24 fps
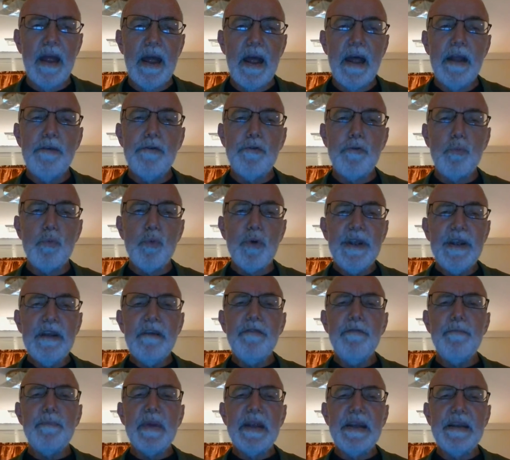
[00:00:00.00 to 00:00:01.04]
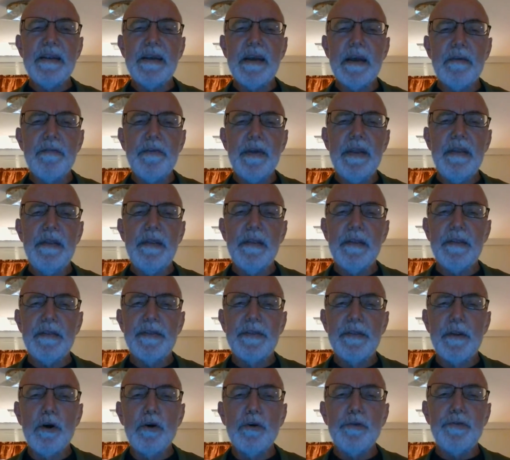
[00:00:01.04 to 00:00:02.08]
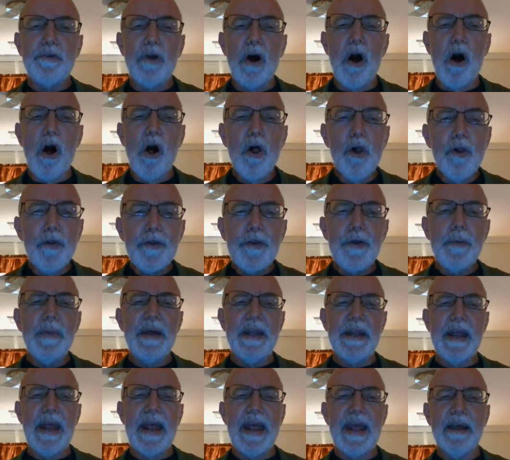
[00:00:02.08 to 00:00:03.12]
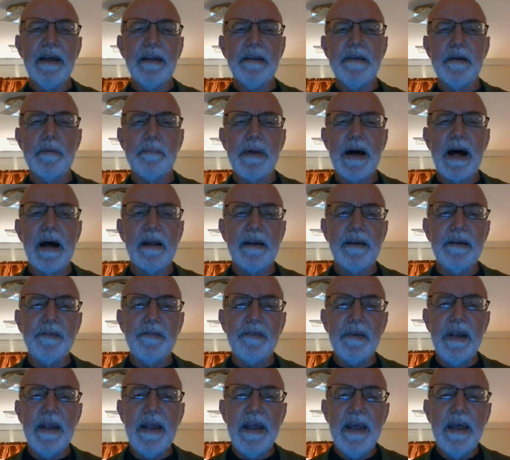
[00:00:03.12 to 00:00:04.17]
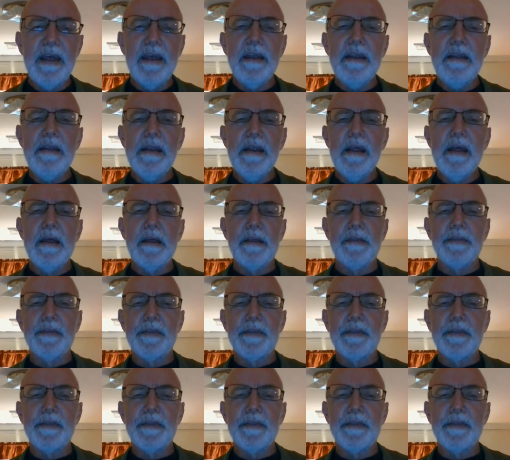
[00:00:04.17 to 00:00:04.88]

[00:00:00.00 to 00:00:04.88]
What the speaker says: And we've been given those ultimate antibodies in